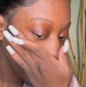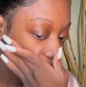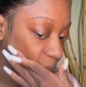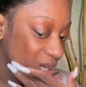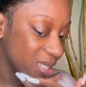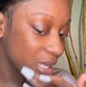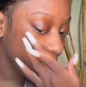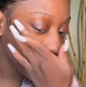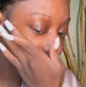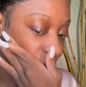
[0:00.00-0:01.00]
But it's
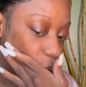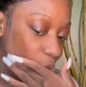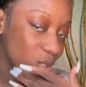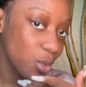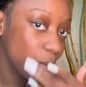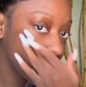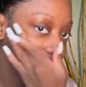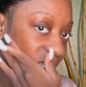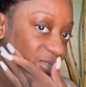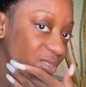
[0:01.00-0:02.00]
like, you also want to
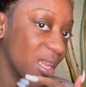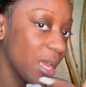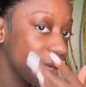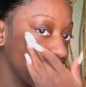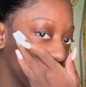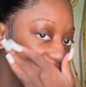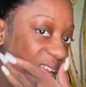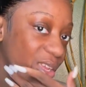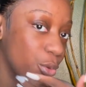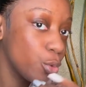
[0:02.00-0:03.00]
live life.
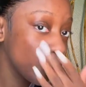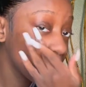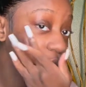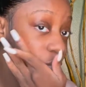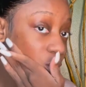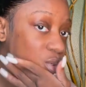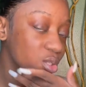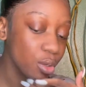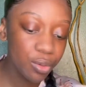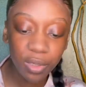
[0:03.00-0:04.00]
Like, you go to school
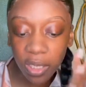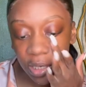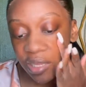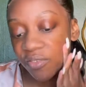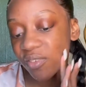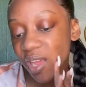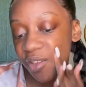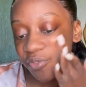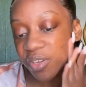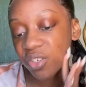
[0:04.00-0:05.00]
so you can live
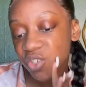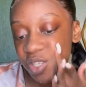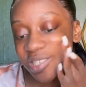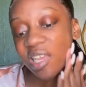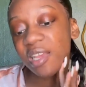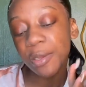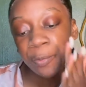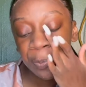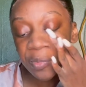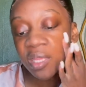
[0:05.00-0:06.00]
life. And it's just like,
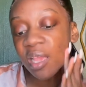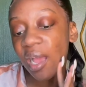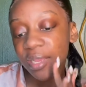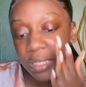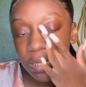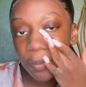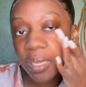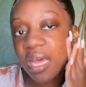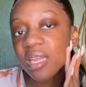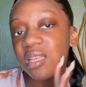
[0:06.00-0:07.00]
I guess I'm
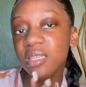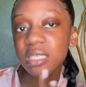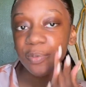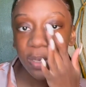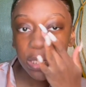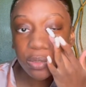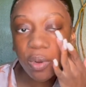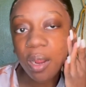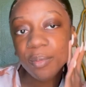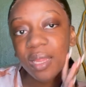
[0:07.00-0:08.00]
kind of in this space where
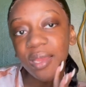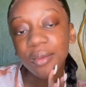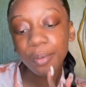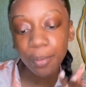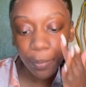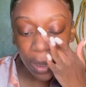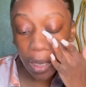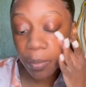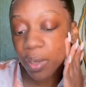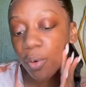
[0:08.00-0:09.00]
I'm like
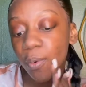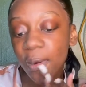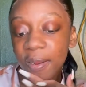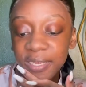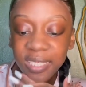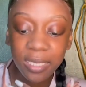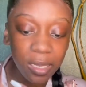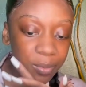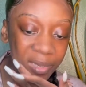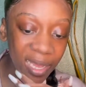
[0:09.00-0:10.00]
becoming
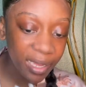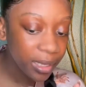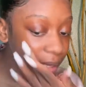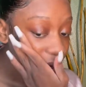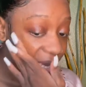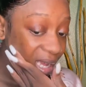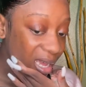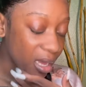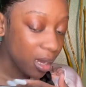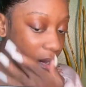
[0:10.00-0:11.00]
worrisome. Like,
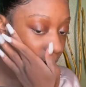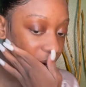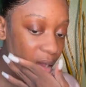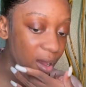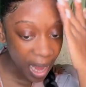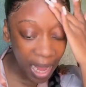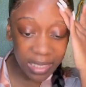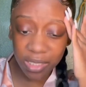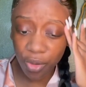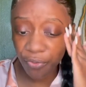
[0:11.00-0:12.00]
I
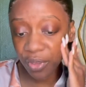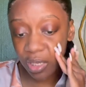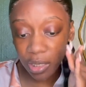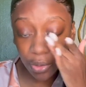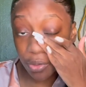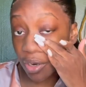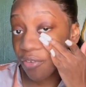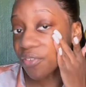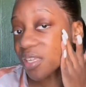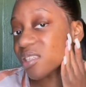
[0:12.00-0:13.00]
still feel a little
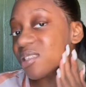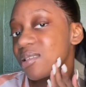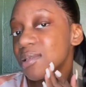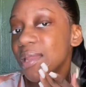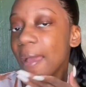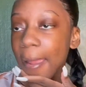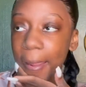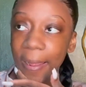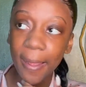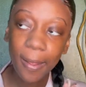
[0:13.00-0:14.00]
nervous.
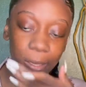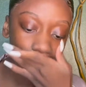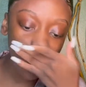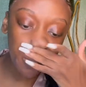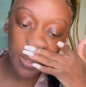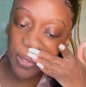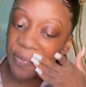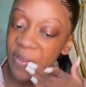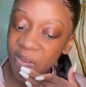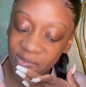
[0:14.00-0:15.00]
Like, you know, I'm
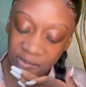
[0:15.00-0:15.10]
human.